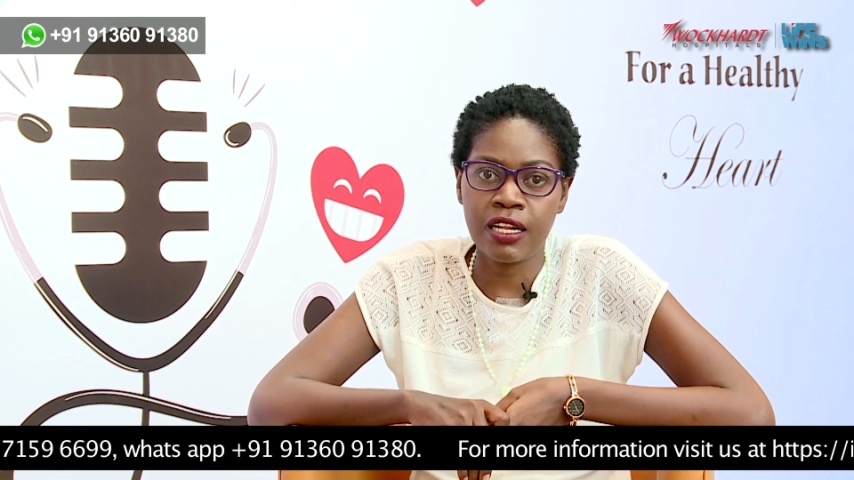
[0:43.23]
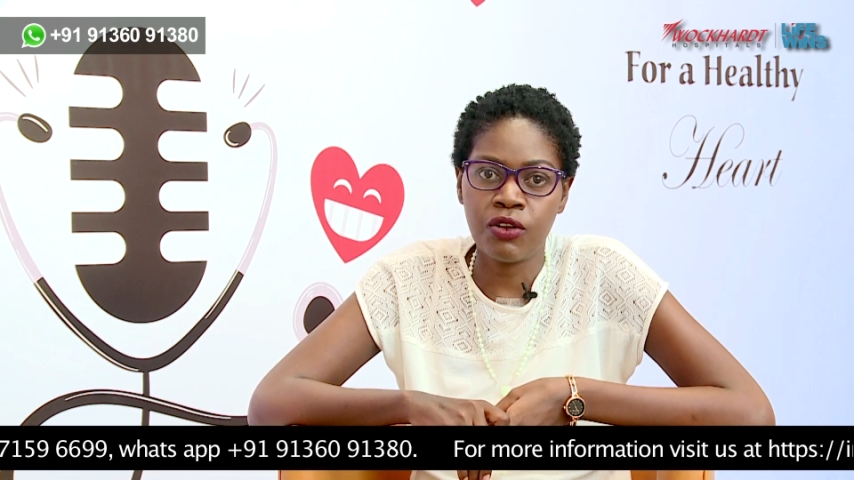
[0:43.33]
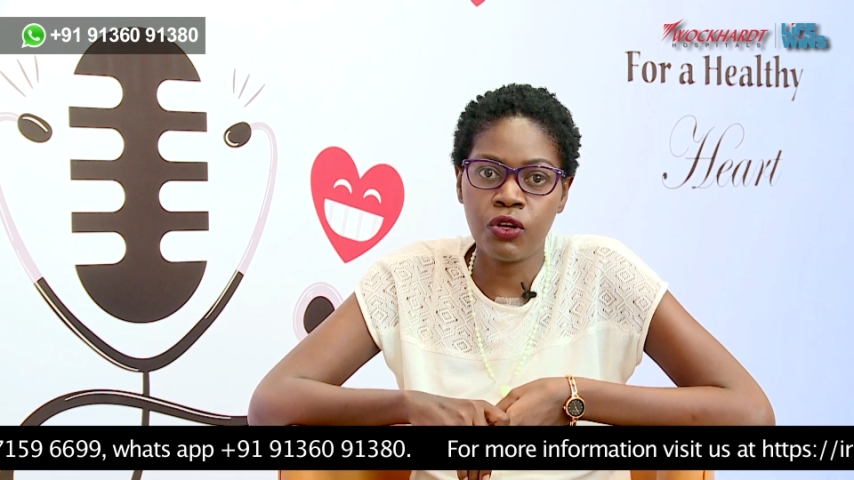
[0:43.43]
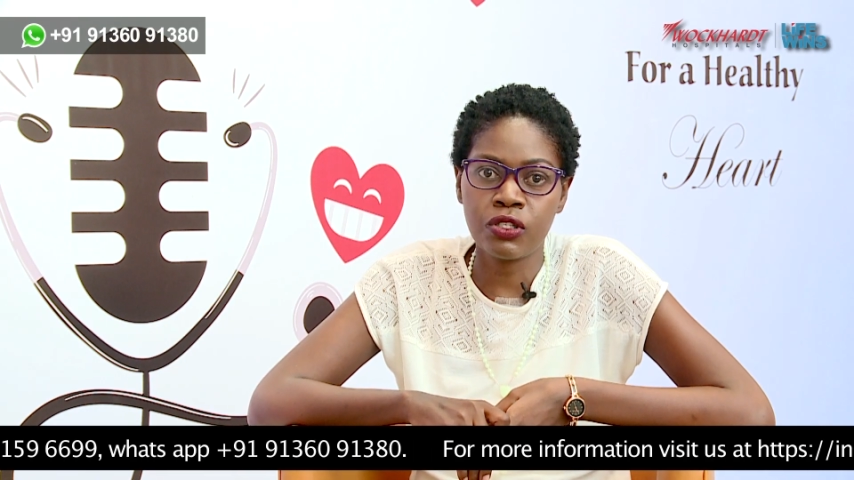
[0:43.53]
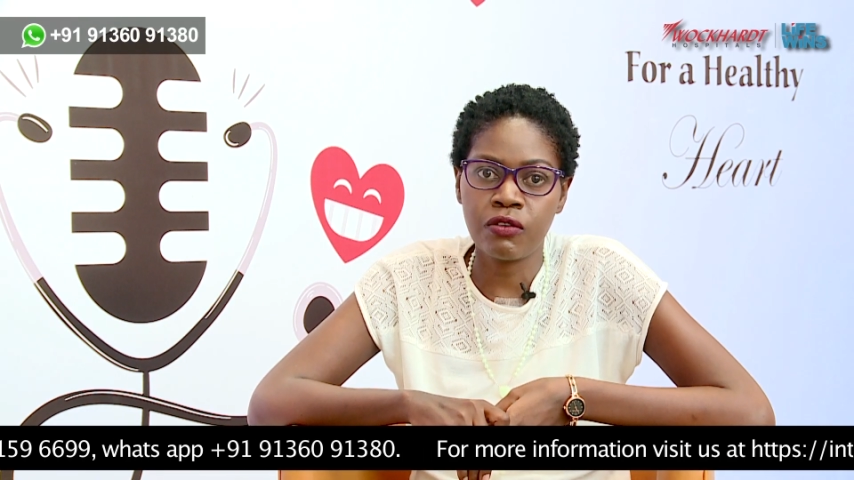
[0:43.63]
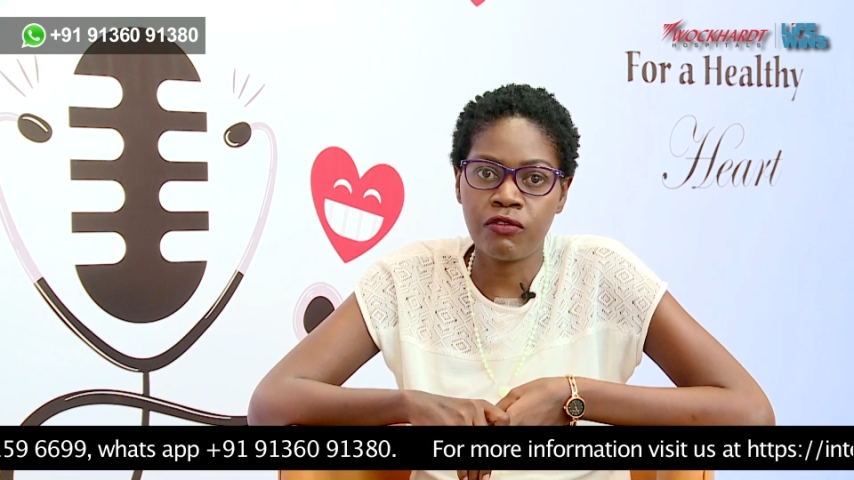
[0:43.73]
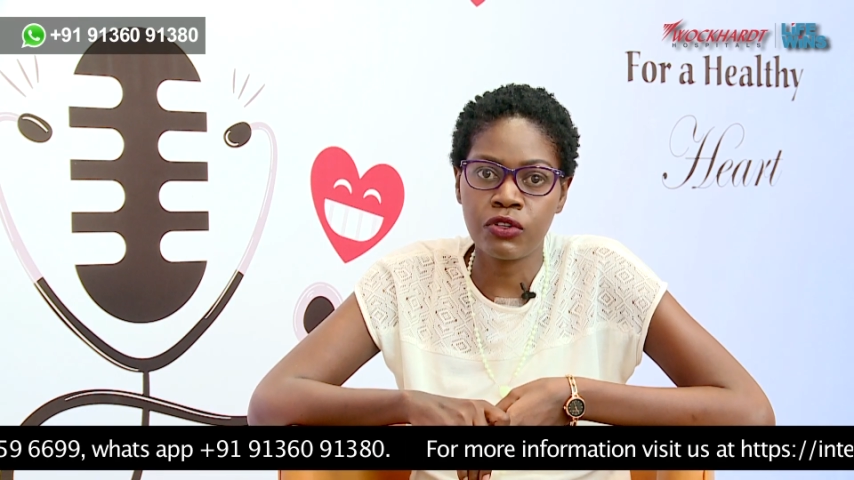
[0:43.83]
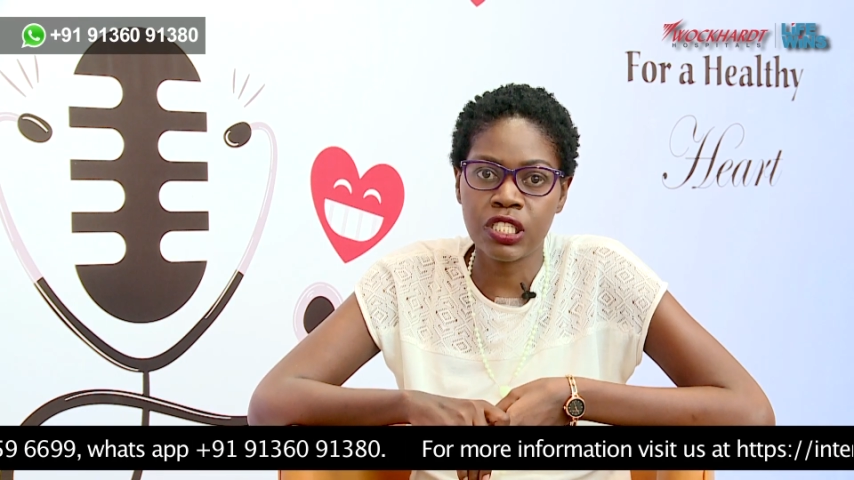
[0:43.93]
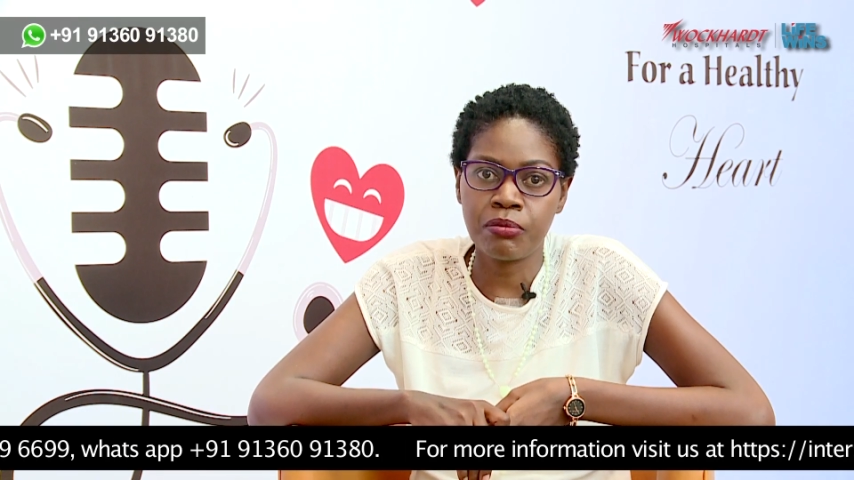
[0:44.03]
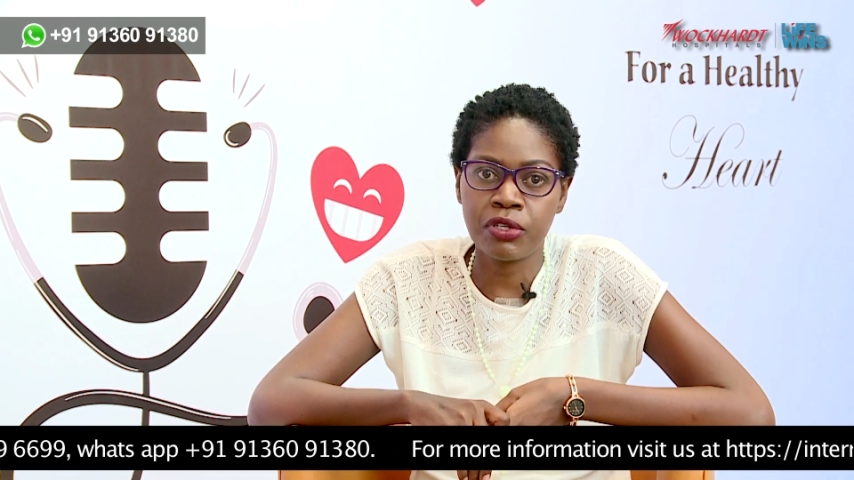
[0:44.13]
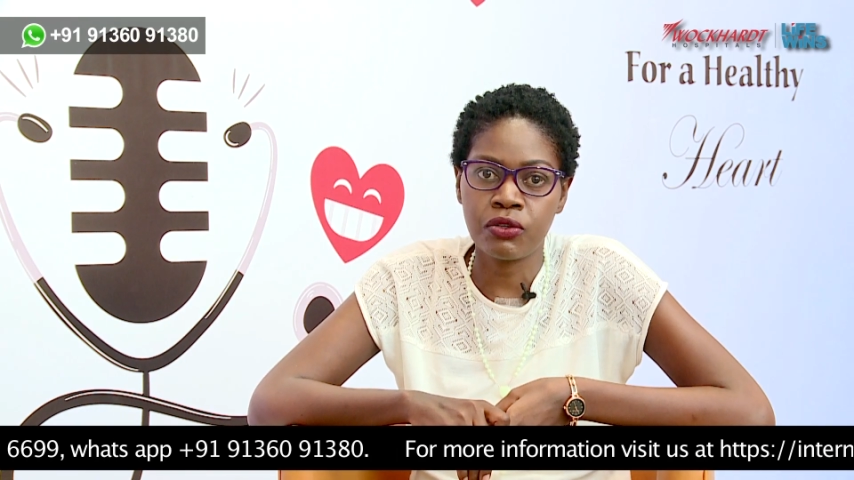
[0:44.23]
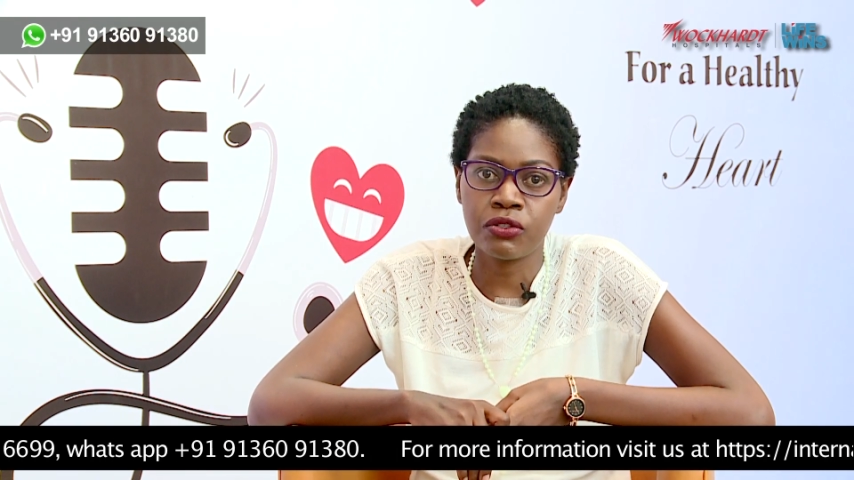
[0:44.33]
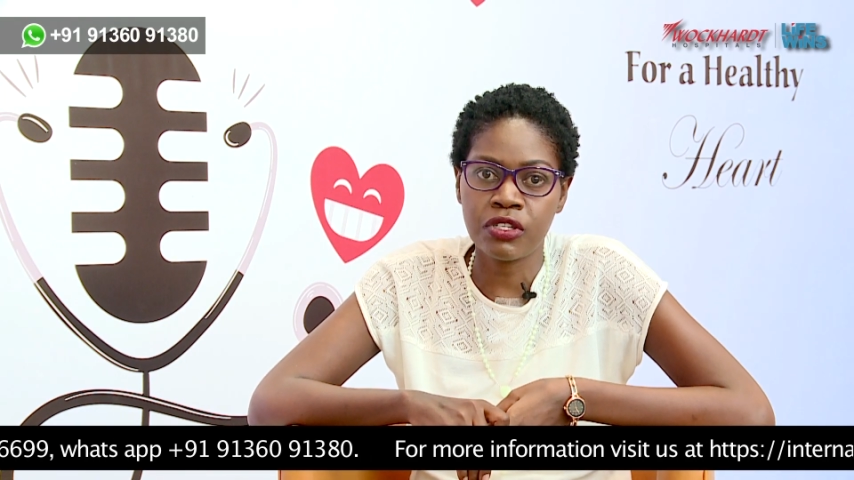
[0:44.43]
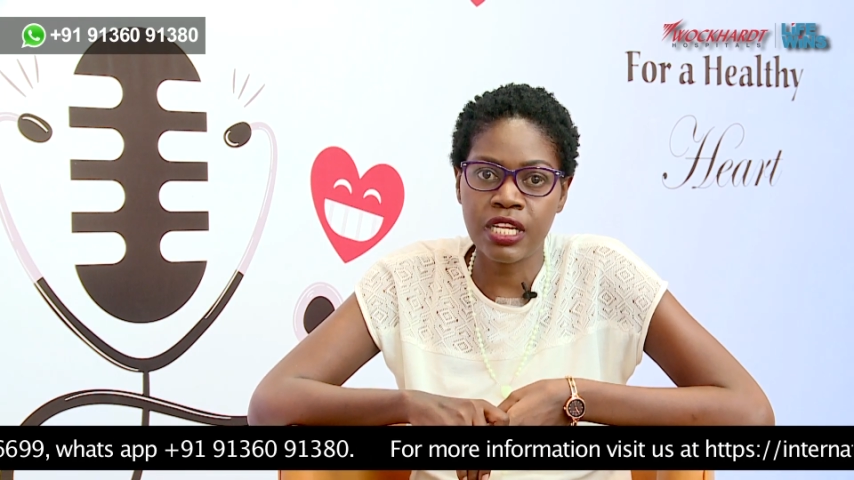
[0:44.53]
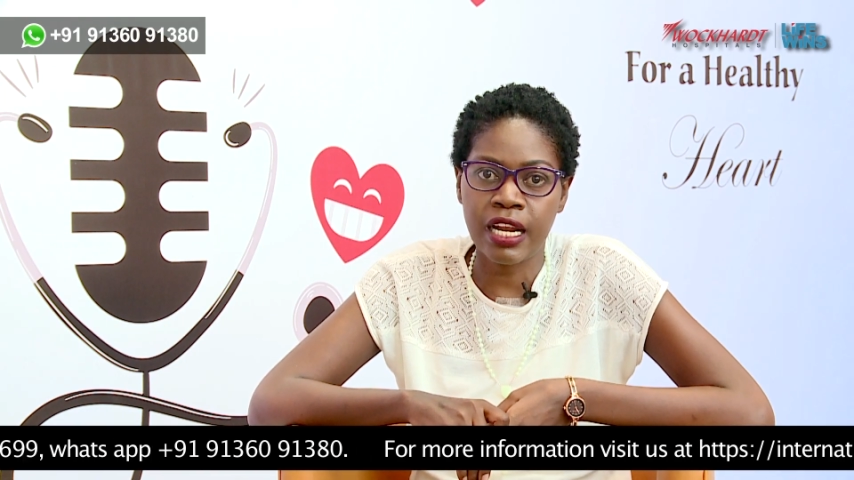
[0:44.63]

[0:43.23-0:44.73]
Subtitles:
a lot of hospitals so